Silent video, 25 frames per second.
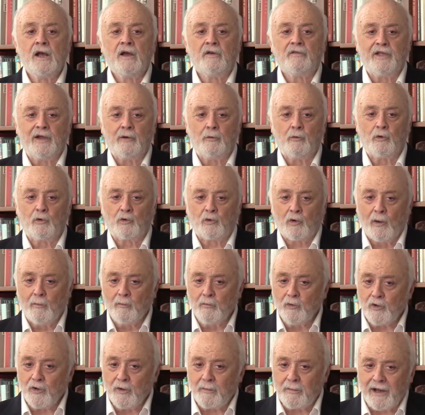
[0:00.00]
They will
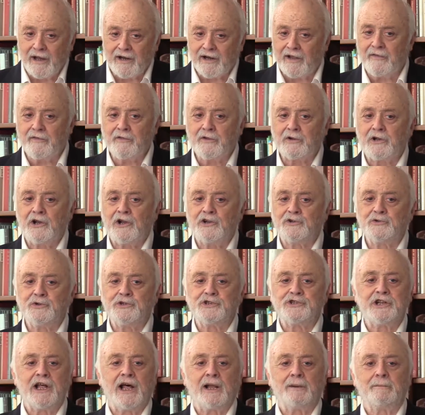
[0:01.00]
grumble about other
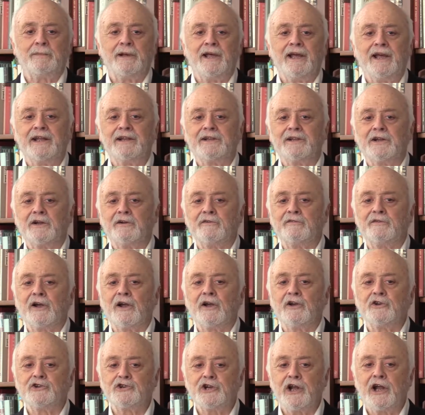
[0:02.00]
countries not paying their
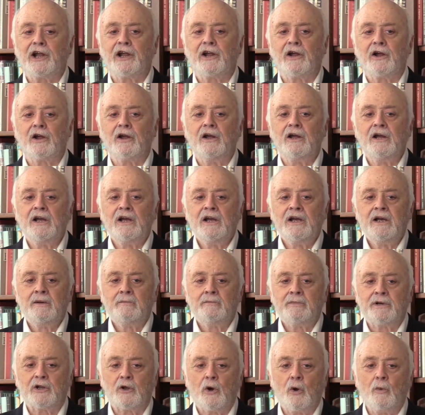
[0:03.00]
fair share,
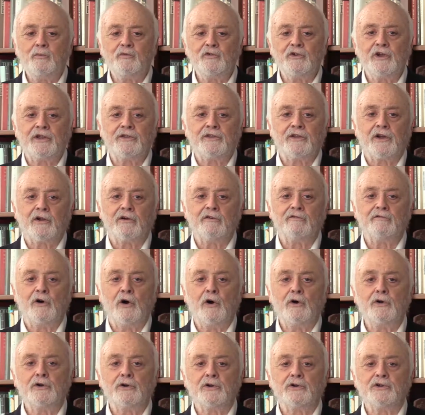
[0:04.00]
but hopefully their
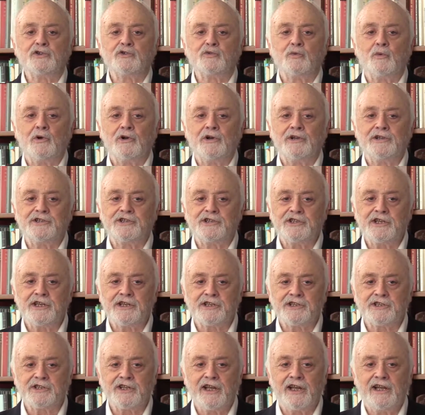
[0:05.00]
voters will
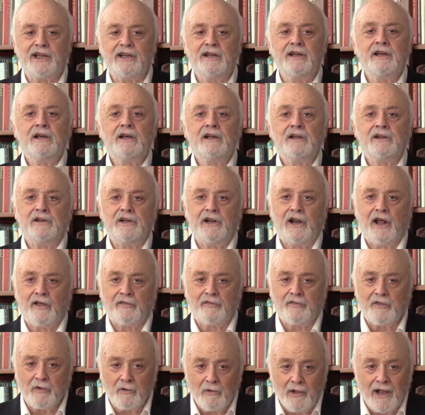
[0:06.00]
insist they
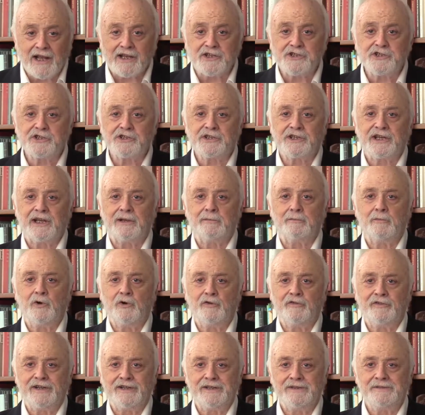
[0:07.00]
nonetheless get
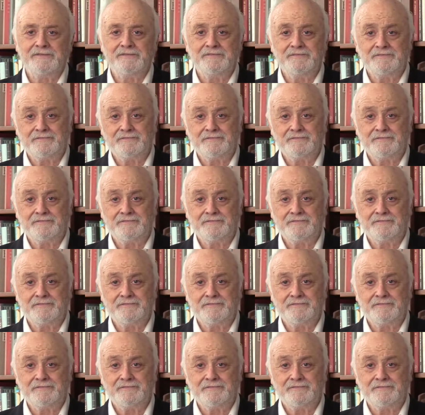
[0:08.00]
moving.